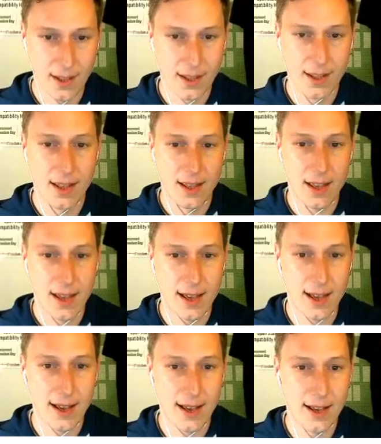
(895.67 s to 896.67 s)

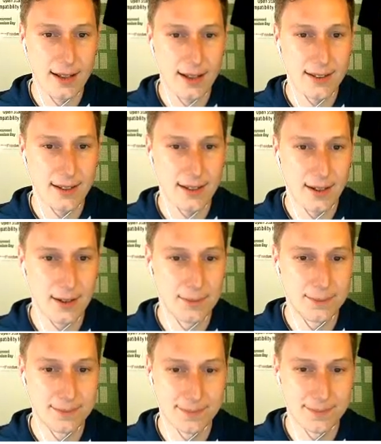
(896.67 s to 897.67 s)
And
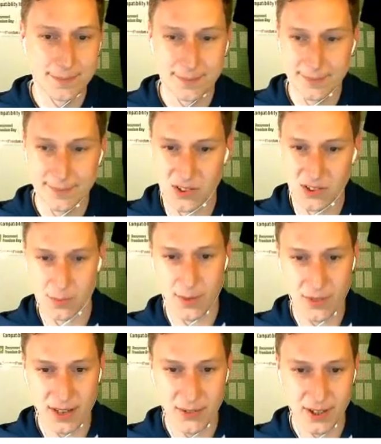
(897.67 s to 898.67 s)
this is my
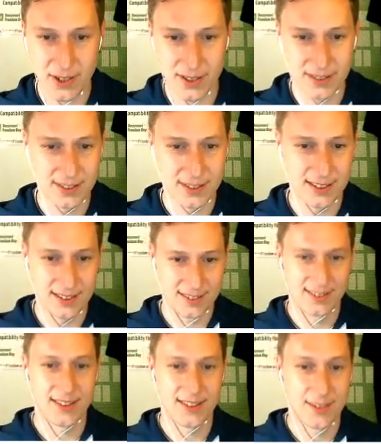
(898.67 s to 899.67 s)
favorite.
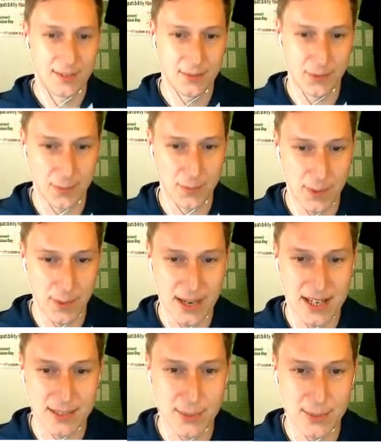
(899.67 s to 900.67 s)
the Minion
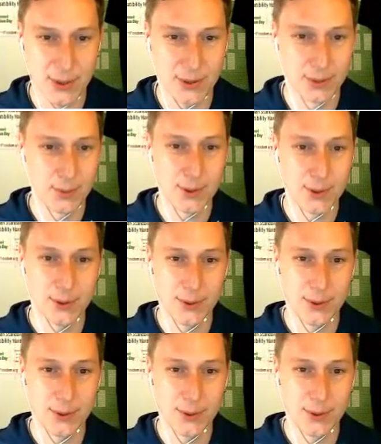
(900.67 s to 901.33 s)
Moot, woohoo,